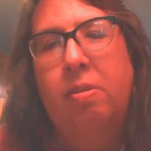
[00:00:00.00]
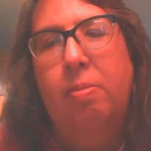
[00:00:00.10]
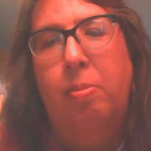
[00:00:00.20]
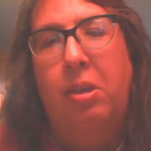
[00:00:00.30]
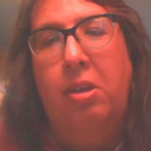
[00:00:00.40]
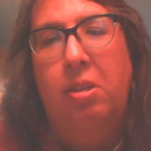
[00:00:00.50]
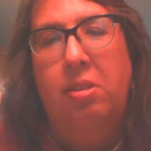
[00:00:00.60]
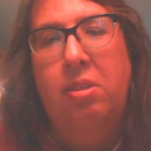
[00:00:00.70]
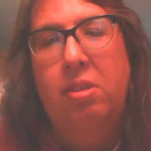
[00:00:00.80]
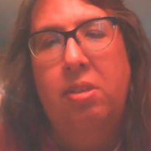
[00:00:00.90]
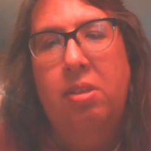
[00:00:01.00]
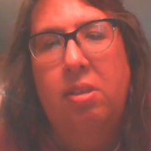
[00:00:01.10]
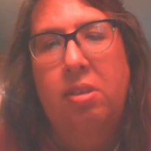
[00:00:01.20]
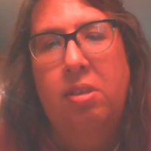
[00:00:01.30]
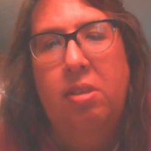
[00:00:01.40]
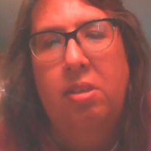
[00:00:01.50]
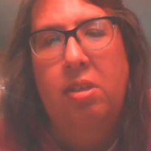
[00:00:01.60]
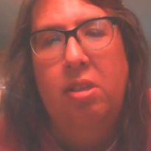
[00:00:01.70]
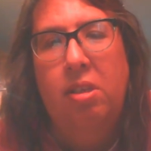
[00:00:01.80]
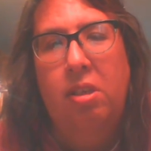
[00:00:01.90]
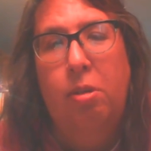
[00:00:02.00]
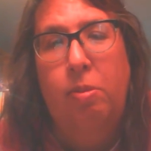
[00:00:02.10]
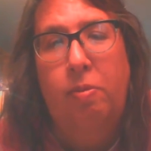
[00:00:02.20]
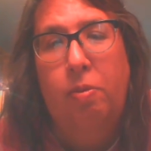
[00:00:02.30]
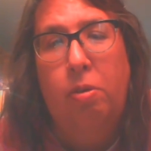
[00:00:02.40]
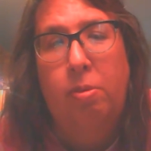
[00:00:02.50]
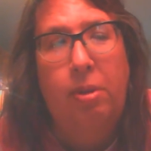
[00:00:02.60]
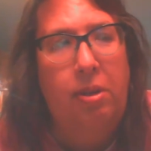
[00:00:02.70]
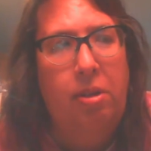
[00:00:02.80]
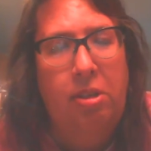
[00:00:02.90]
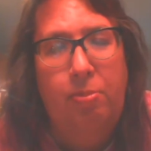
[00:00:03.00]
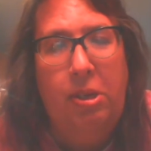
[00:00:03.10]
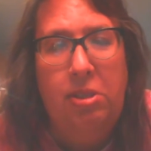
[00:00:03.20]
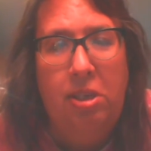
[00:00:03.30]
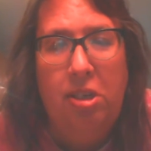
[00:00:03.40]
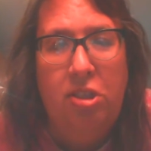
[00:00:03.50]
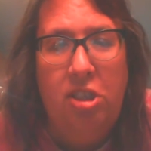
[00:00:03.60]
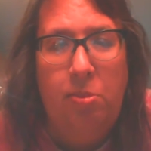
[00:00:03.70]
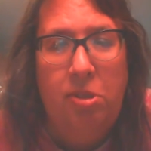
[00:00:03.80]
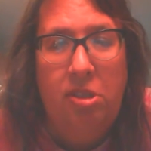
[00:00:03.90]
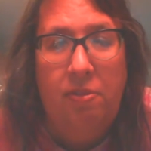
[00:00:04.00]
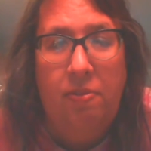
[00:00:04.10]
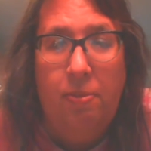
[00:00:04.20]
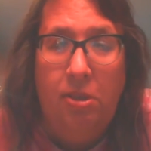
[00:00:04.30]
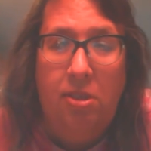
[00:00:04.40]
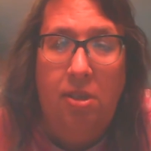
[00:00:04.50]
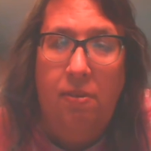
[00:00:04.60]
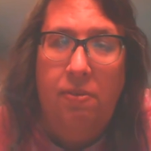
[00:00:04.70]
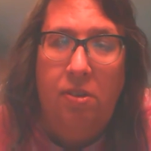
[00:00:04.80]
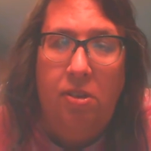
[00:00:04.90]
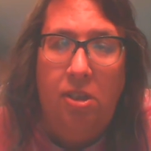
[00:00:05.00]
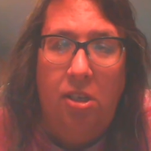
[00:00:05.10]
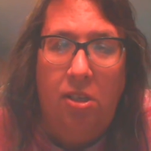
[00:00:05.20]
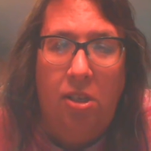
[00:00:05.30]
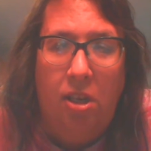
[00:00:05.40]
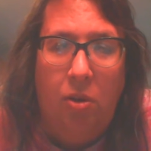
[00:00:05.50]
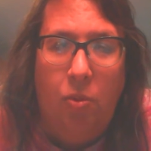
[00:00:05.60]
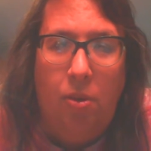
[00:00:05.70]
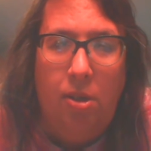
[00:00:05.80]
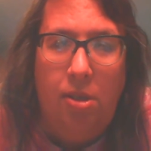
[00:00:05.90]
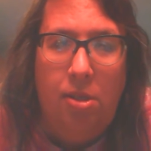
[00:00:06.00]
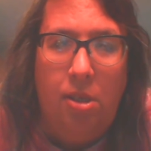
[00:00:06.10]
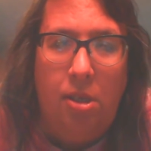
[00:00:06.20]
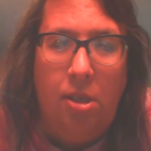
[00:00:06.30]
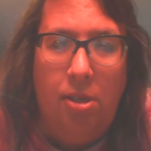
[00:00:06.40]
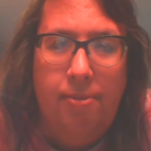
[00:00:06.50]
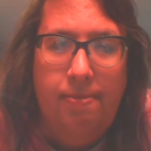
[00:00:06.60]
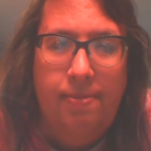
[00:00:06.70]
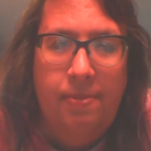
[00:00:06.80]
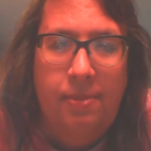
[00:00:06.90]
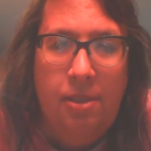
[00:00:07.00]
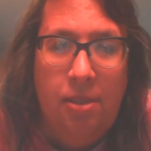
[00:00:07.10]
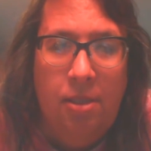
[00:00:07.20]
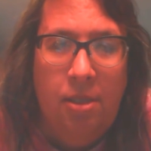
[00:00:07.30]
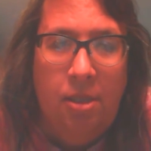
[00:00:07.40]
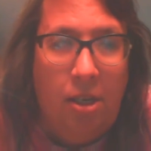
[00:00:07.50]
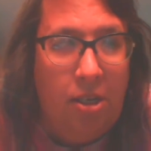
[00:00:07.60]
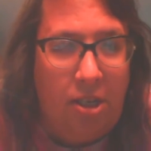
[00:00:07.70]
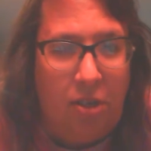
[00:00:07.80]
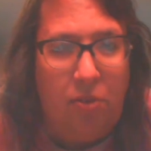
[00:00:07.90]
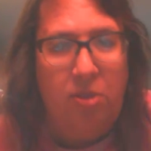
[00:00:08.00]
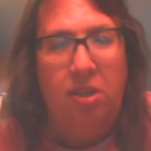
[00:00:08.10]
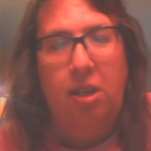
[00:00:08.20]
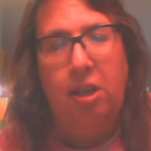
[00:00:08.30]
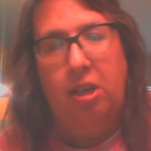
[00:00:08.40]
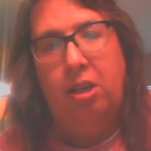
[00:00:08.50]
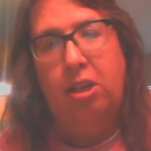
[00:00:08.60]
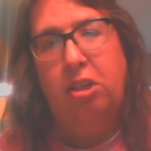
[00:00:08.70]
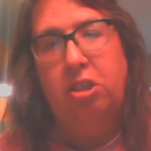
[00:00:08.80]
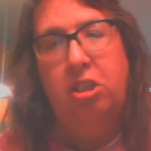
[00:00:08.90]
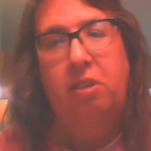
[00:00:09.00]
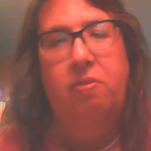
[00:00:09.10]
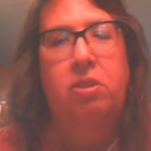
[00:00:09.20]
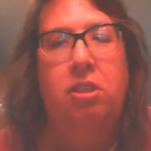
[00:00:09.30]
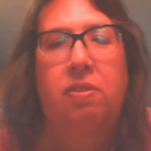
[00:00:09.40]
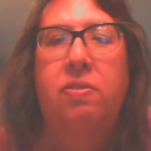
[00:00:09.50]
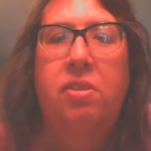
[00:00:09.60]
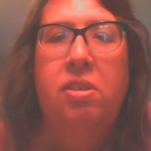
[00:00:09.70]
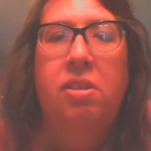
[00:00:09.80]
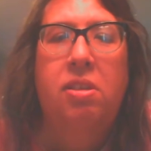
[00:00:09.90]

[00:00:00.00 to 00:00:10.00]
me's. Human form. Just basically I can shapeshift myself into anything I want, you know. On the other side, I could shapeshift